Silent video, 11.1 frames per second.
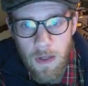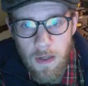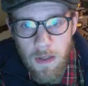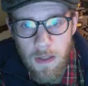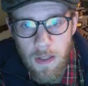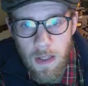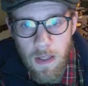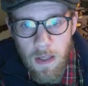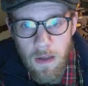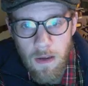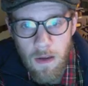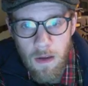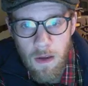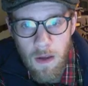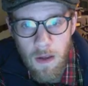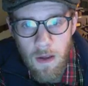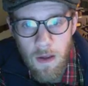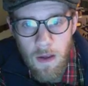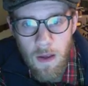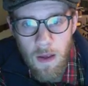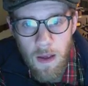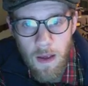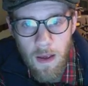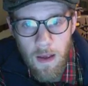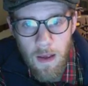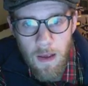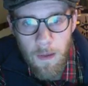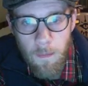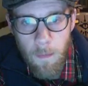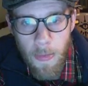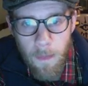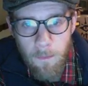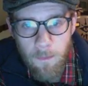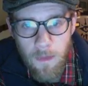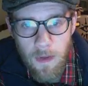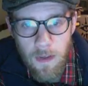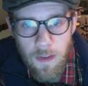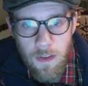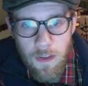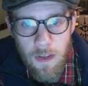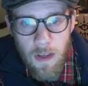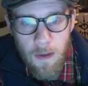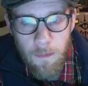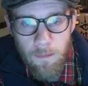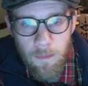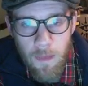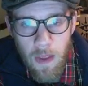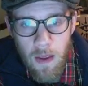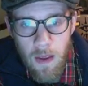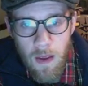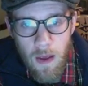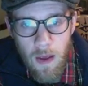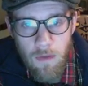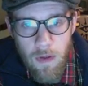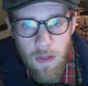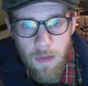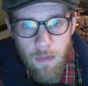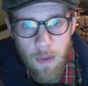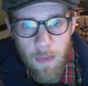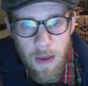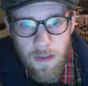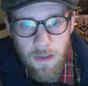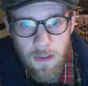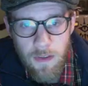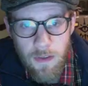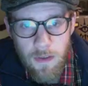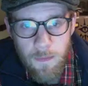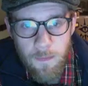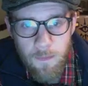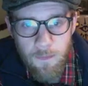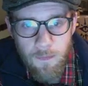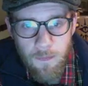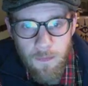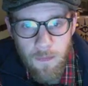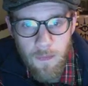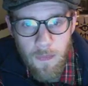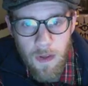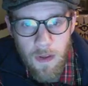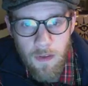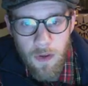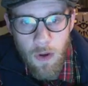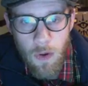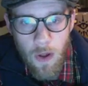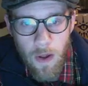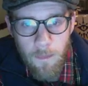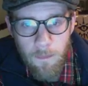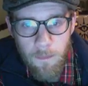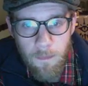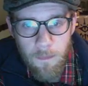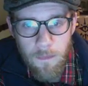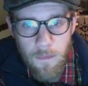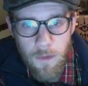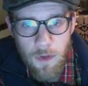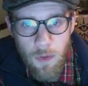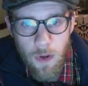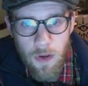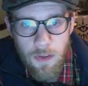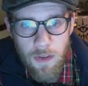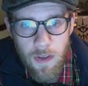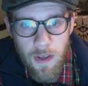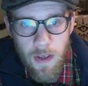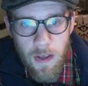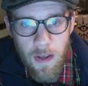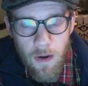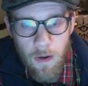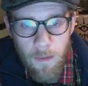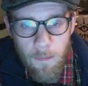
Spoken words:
T, A, C. Every 3 bases is a codon. So what you're seeing here,